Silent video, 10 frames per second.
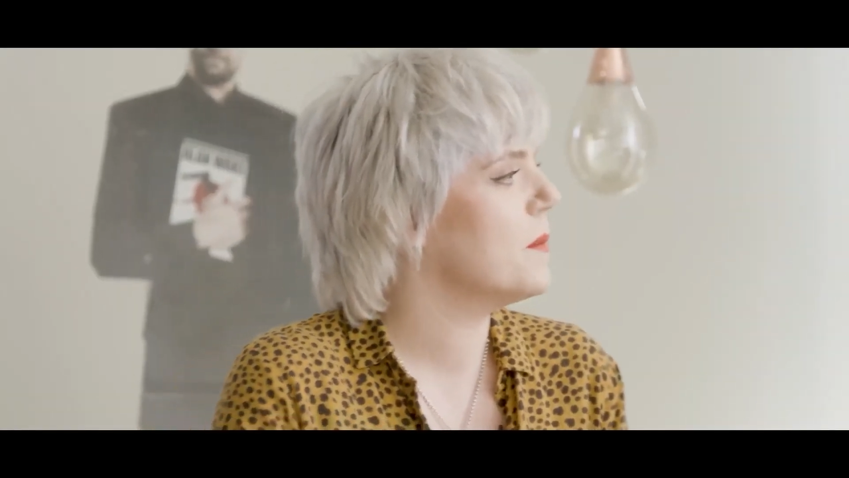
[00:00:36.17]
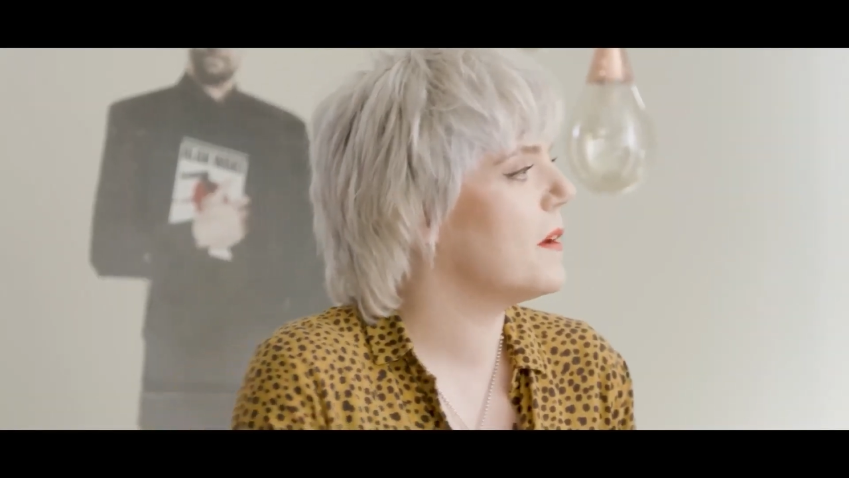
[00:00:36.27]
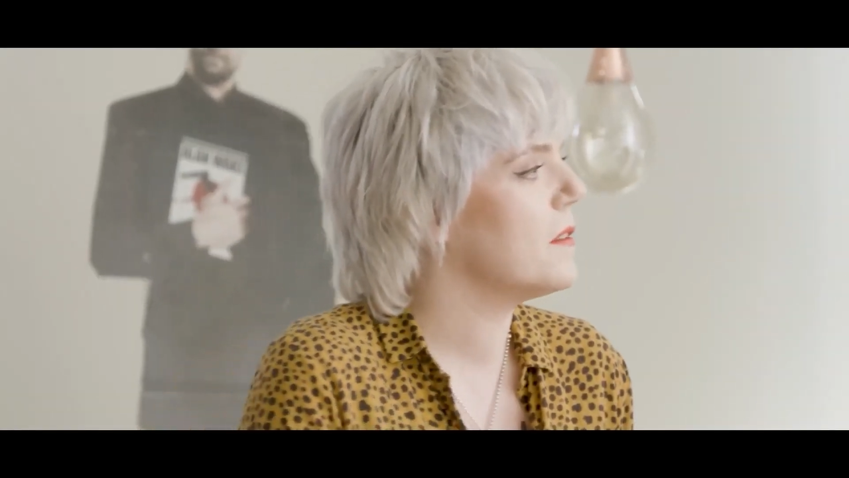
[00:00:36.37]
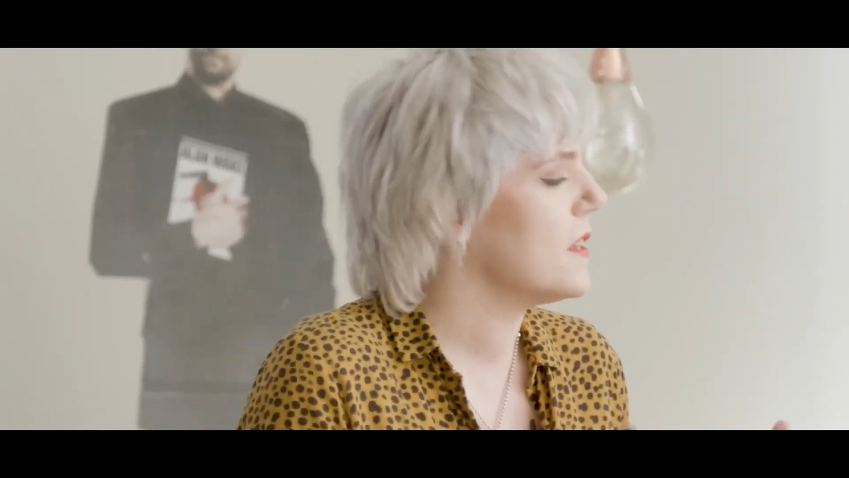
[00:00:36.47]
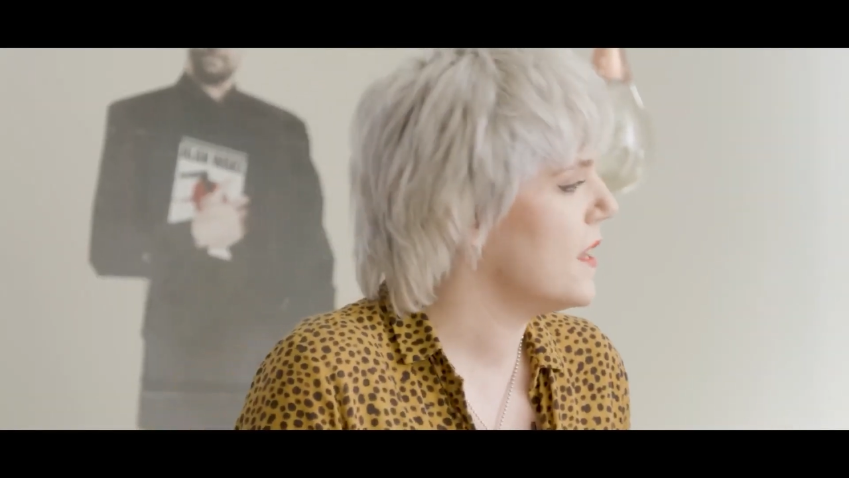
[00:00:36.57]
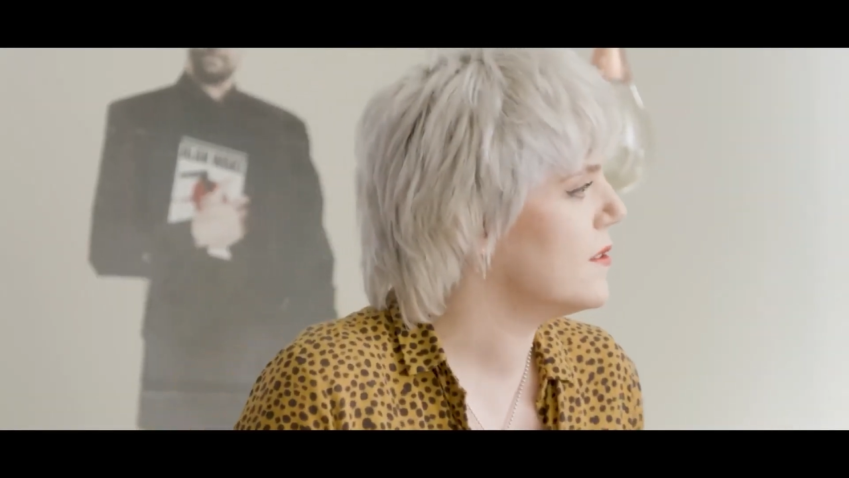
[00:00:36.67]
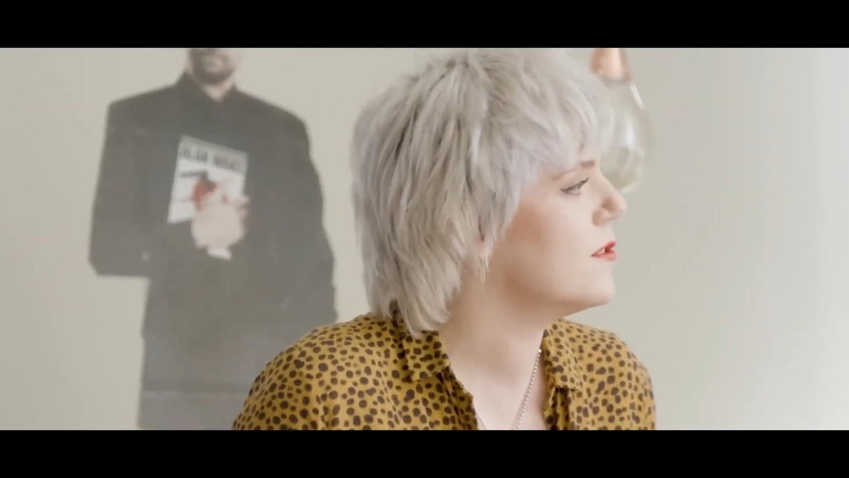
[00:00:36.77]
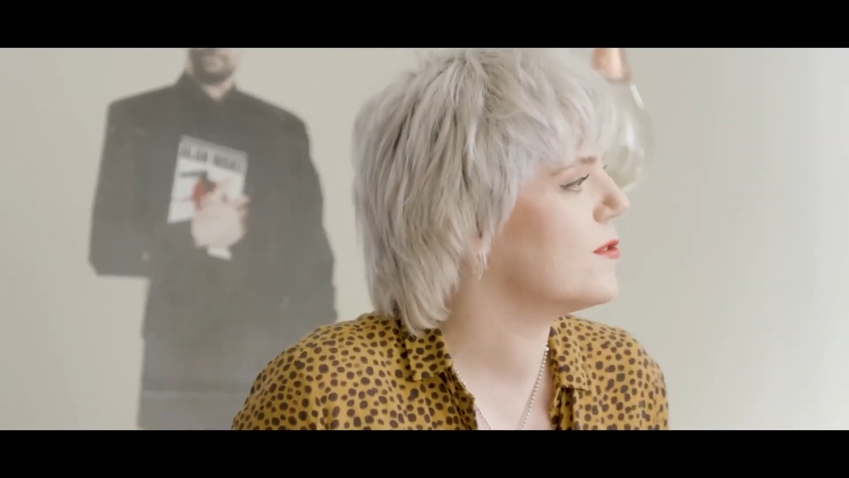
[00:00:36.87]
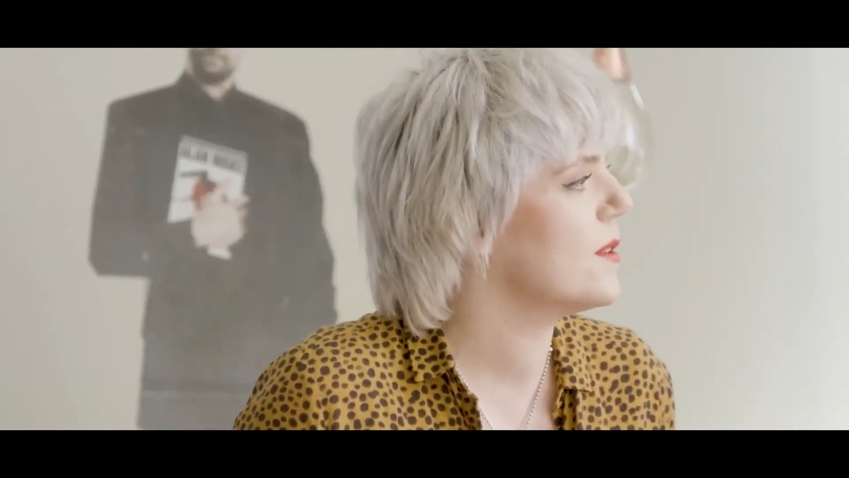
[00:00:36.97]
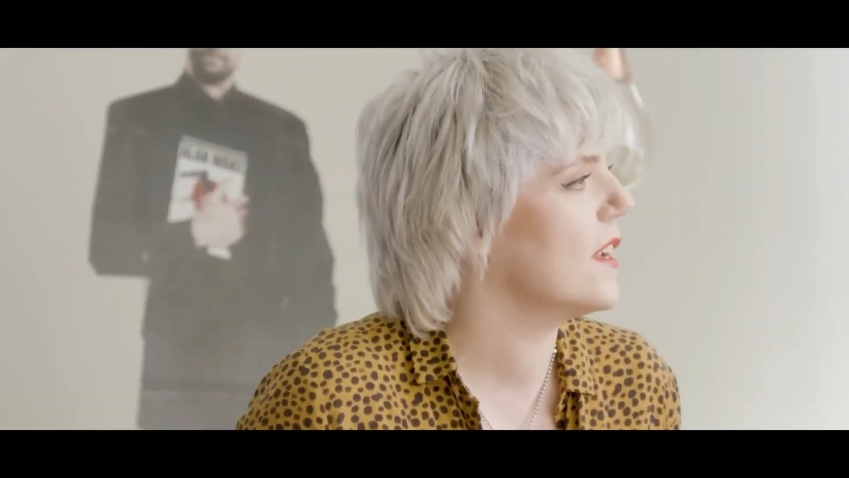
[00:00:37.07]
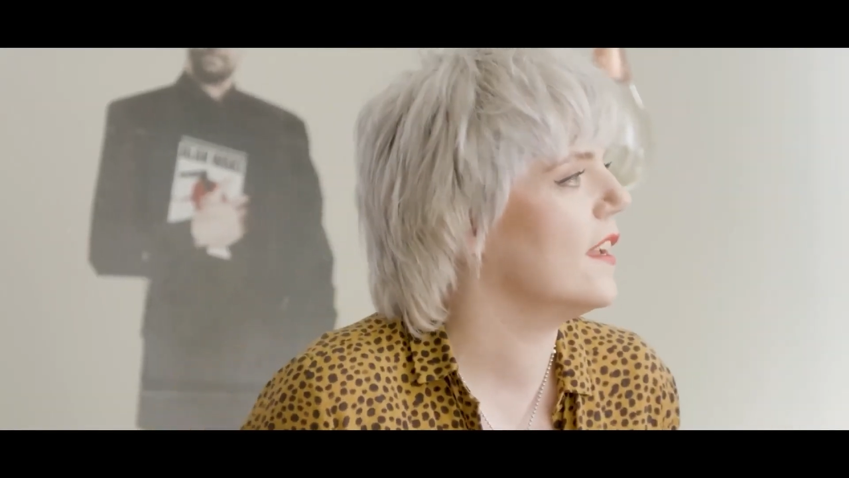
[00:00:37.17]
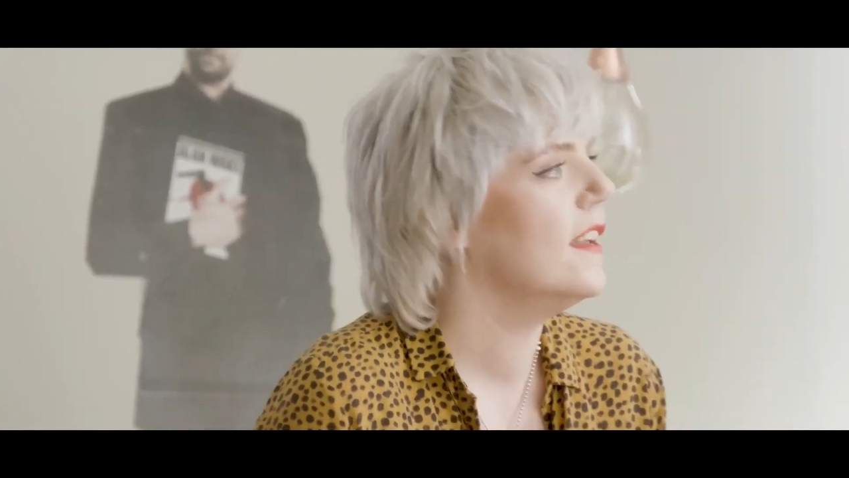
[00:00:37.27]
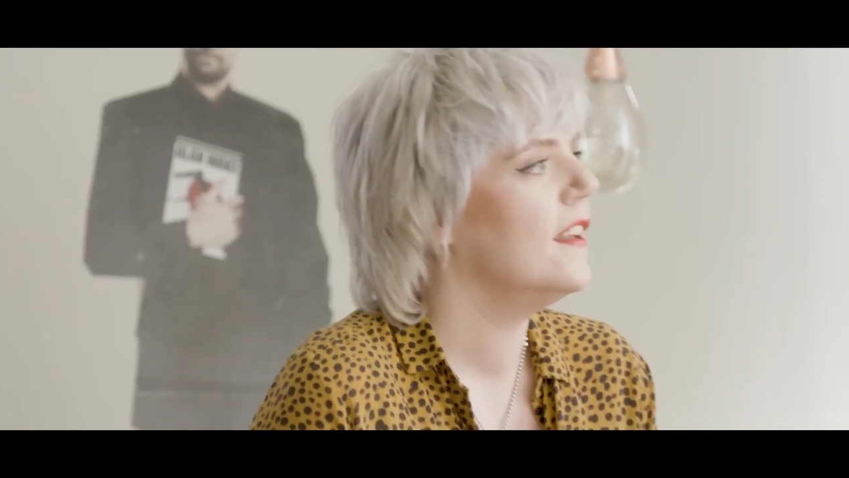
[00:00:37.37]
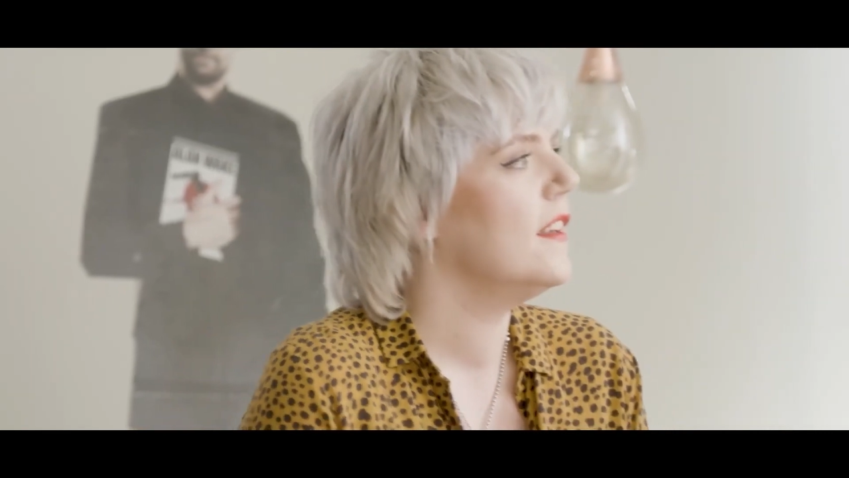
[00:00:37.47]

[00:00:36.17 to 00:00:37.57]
about the history,